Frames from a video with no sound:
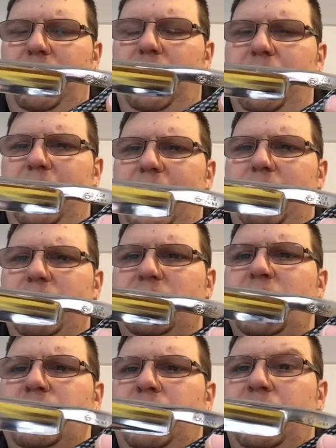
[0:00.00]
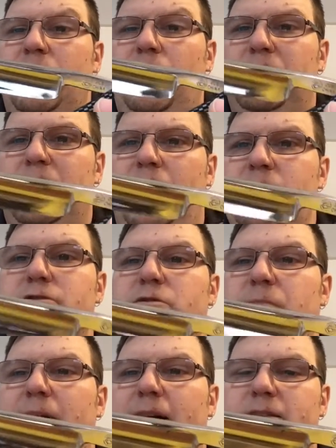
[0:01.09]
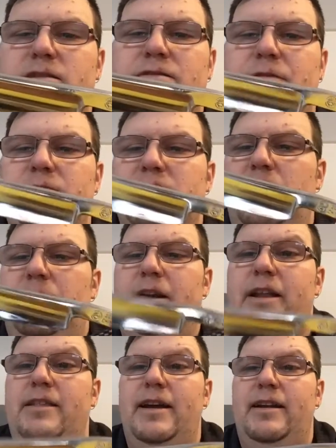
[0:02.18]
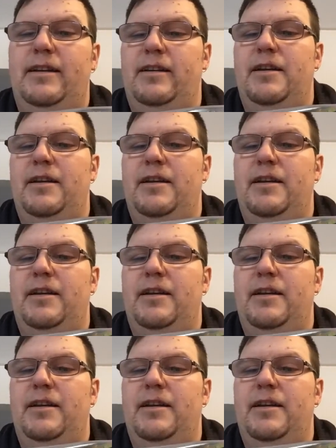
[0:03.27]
The only thing I would suggest but the gold dollars, you buy this from somebody that